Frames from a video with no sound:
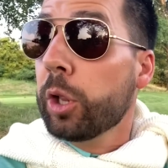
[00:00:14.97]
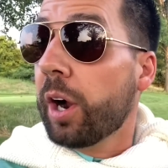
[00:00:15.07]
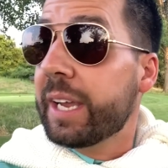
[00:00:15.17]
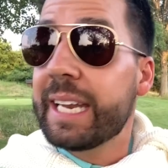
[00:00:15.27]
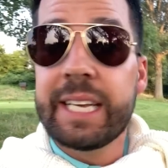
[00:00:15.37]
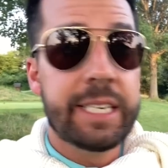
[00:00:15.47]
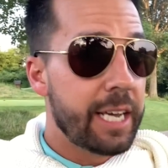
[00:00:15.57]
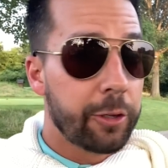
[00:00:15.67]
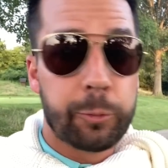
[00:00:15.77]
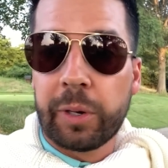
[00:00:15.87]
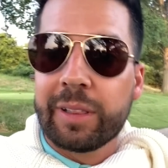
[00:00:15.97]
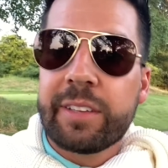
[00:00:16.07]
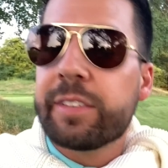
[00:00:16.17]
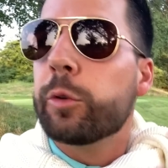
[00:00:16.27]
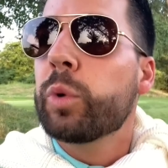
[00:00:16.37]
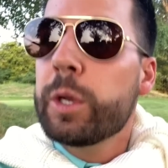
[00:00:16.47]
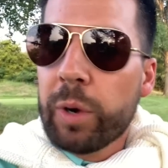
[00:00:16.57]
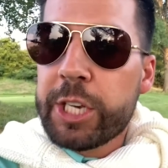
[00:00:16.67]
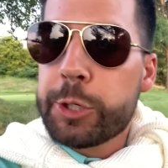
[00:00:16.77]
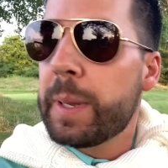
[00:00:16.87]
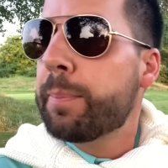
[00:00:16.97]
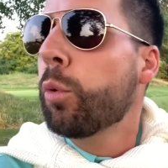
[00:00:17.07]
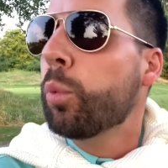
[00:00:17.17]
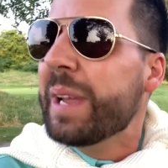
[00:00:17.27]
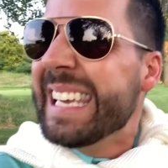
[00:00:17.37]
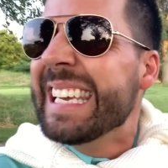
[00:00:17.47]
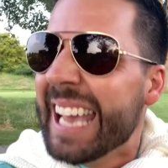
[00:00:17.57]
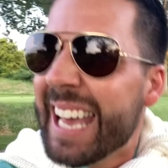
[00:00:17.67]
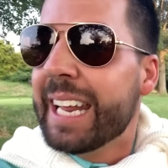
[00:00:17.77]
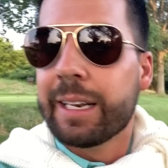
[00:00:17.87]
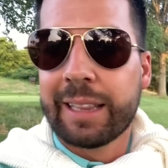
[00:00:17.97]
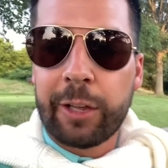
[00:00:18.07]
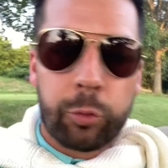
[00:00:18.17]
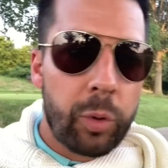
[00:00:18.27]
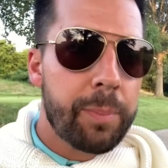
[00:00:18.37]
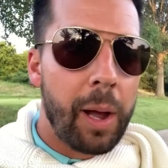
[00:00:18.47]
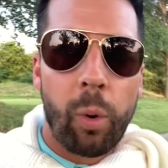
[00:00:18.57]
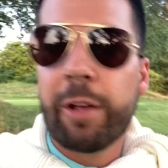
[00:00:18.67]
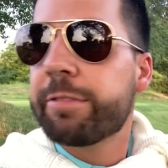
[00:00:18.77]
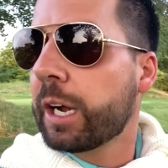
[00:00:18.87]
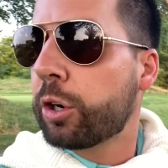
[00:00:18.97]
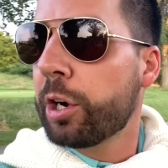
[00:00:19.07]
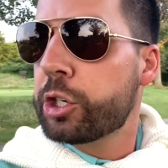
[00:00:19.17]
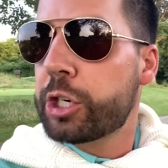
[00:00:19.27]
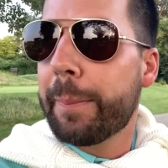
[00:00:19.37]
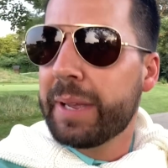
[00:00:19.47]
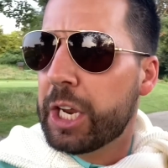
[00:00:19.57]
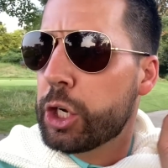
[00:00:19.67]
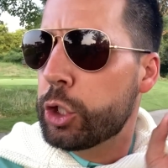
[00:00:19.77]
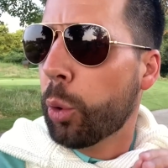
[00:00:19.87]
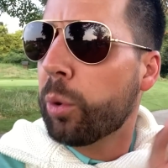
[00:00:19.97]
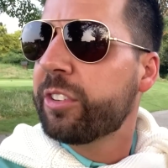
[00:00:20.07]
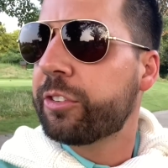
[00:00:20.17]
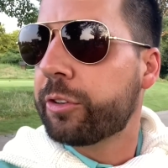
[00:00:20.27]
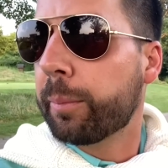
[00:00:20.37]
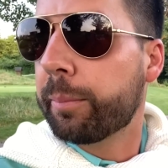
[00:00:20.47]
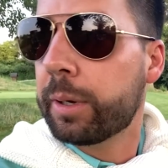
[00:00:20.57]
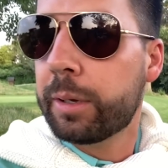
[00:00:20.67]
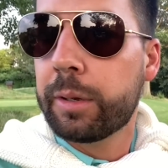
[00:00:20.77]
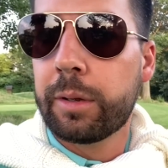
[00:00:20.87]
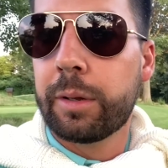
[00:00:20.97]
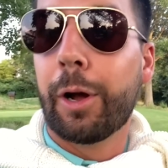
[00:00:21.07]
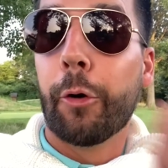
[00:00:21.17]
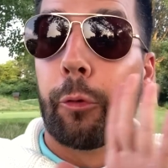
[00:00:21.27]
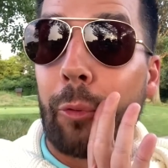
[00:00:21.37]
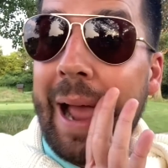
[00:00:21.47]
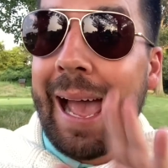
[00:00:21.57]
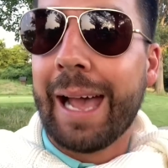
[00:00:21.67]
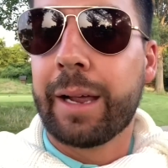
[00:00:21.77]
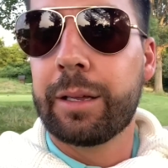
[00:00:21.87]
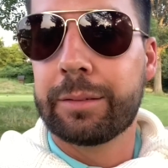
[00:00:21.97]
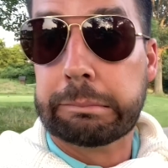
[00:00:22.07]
are getting desperate. Listen, we rich people, we get it. Last week, my wife got caught shopping at Nordstrom Rack.